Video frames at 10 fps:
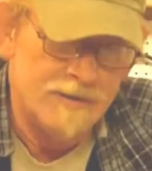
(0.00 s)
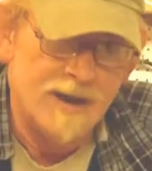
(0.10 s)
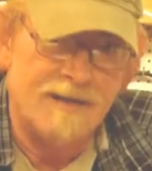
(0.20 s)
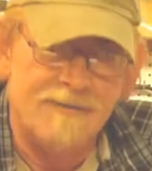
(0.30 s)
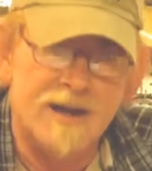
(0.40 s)
they're
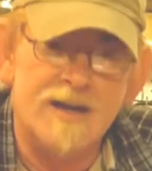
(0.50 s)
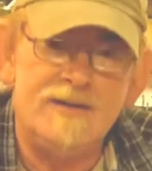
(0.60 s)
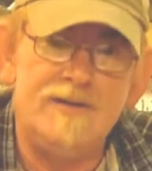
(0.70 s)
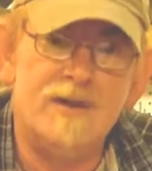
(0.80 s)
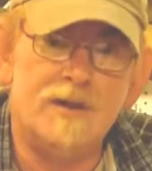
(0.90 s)
not
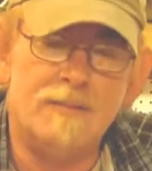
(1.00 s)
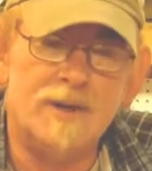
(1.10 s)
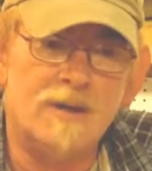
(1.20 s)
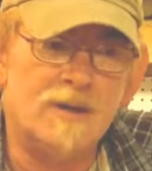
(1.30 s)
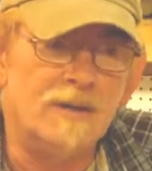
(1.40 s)
very
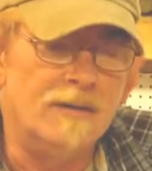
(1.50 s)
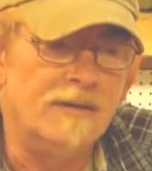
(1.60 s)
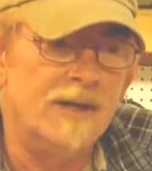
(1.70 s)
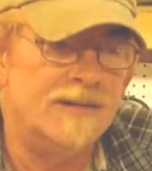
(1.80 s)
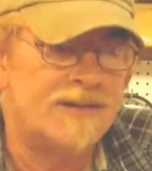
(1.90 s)
durable
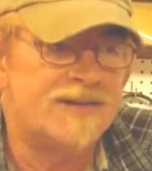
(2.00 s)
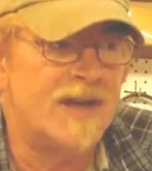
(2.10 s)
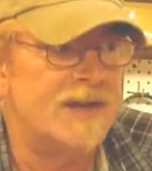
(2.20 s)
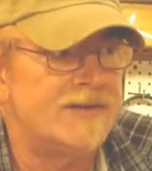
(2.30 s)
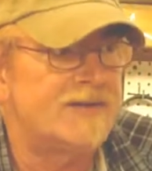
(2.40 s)
in the
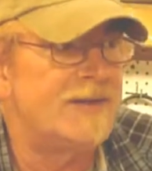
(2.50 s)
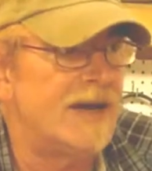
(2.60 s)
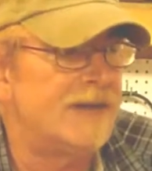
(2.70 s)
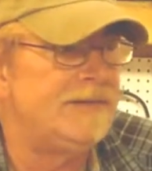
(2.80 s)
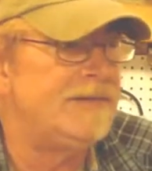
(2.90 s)
sense
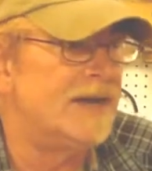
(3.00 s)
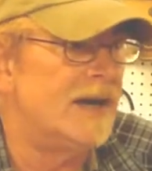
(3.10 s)
that